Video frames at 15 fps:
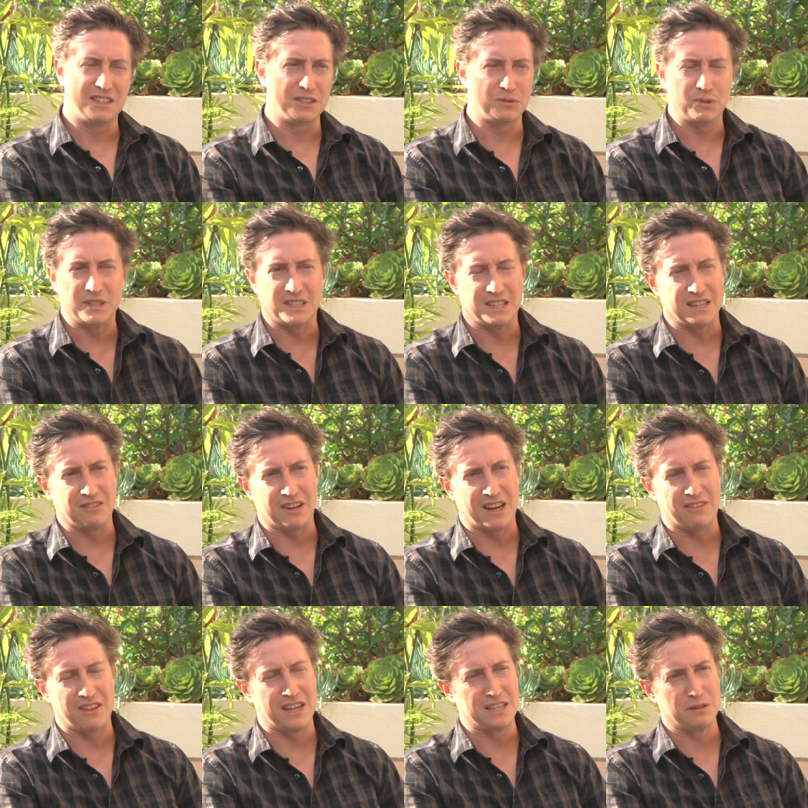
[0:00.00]
And just, we just didn't even
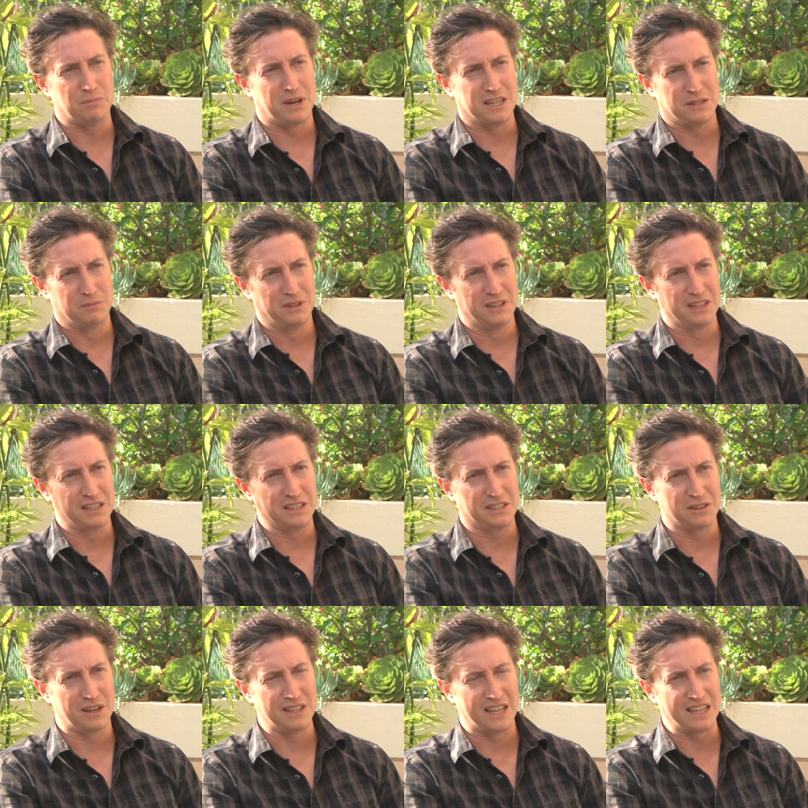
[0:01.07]
have that as a possibility,
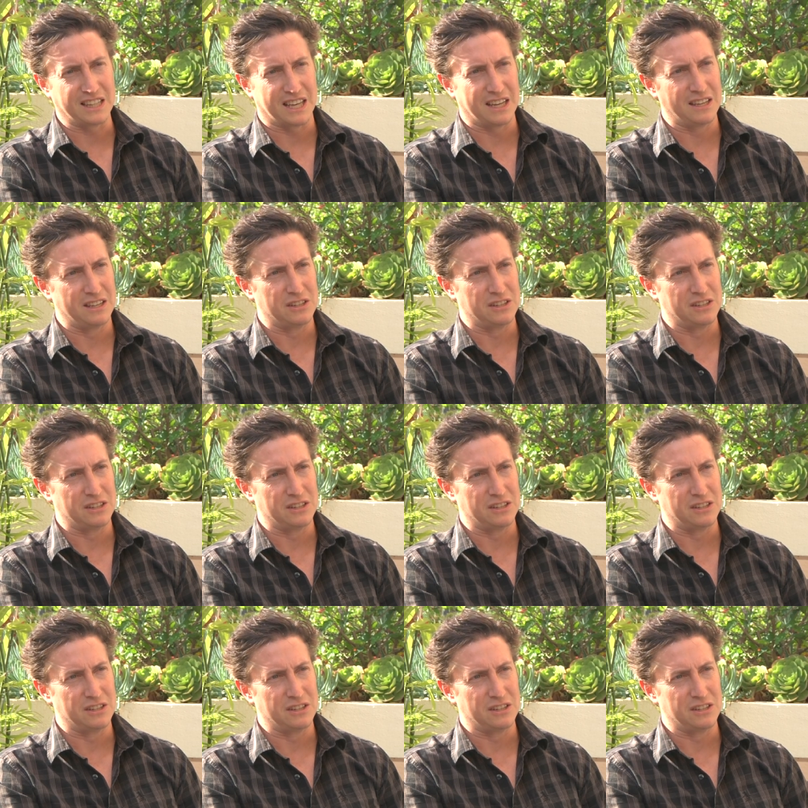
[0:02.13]
so I like that.